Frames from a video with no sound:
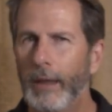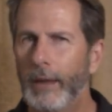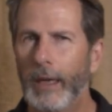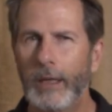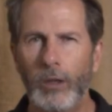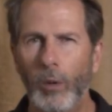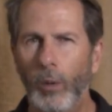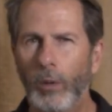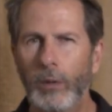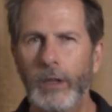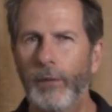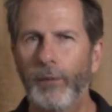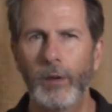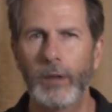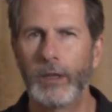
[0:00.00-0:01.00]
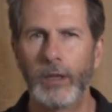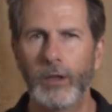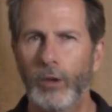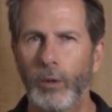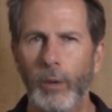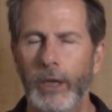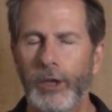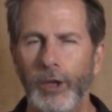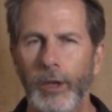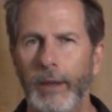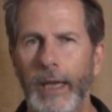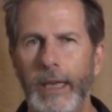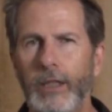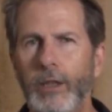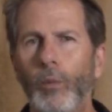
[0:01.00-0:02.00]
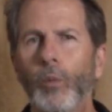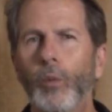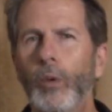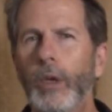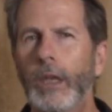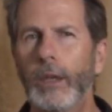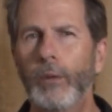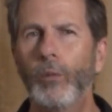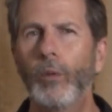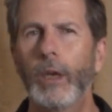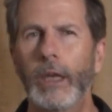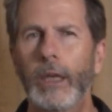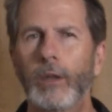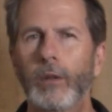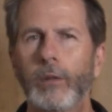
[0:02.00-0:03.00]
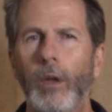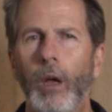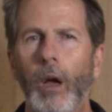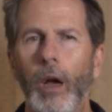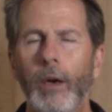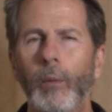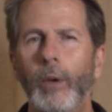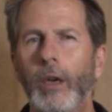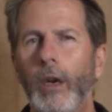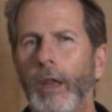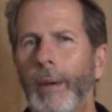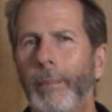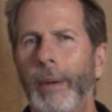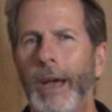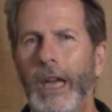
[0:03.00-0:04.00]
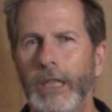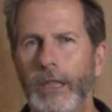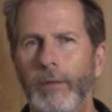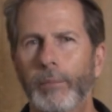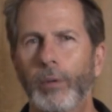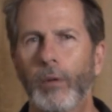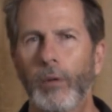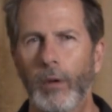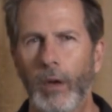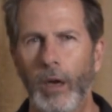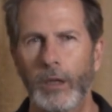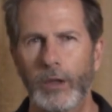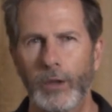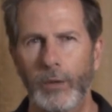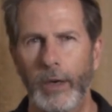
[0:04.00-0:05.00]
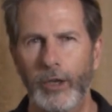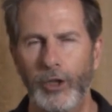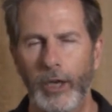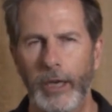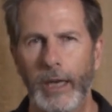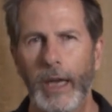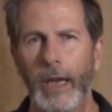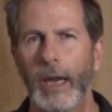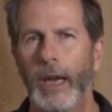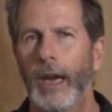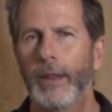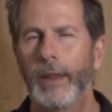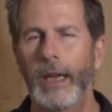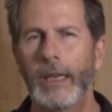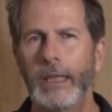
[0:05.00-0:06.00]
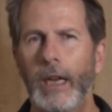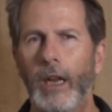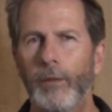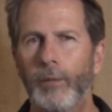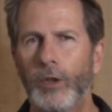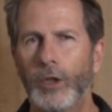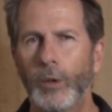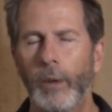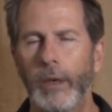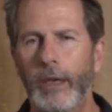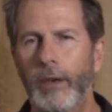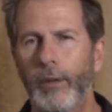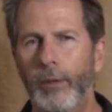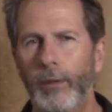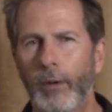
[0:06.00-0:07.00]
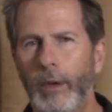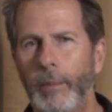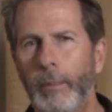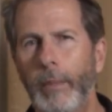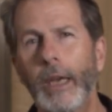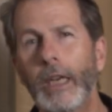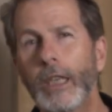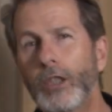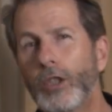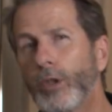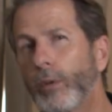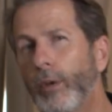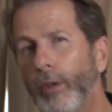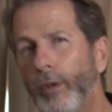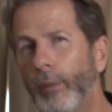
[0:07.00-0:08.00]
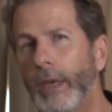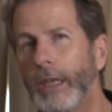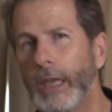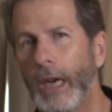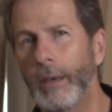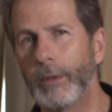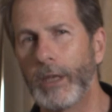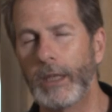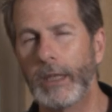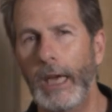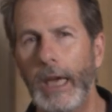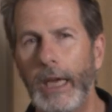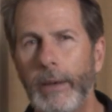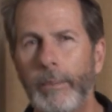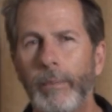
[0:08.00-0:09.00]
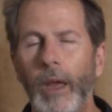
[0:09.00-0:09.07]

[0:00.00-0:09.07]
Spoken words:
that's a whole different situation. That's a really, really long, we call that passive prolonged stretching. And that's held for 20 to 30 minutes, 2 to 3 times a day.